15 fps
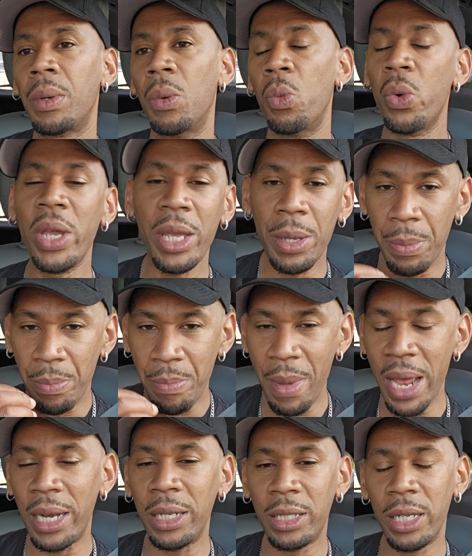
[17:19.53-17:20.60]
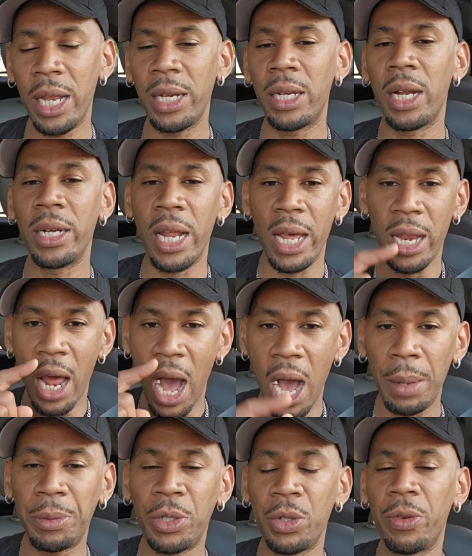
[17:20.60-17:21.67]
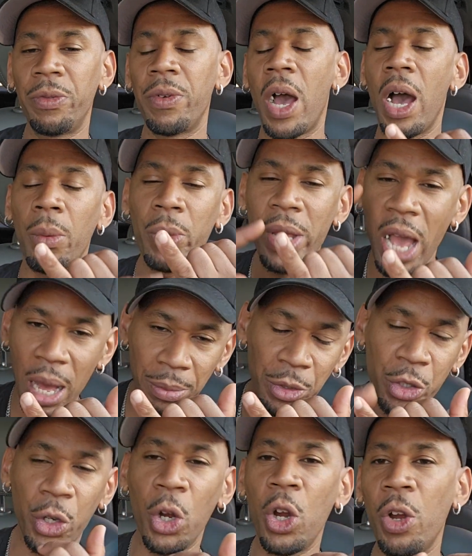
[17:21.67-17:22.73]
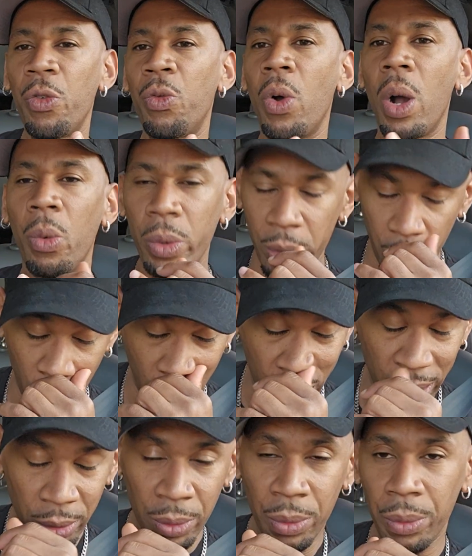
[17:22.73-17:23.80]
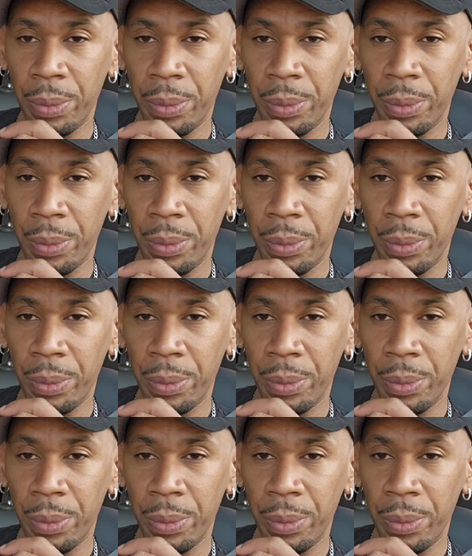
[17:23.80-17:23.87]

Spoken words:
We meditated on that. We observe what we want.